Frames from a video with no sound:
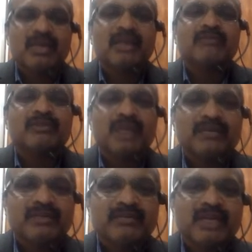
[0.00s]
I gave
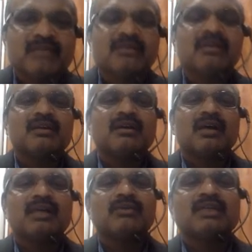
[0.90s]
25 lakhs. I got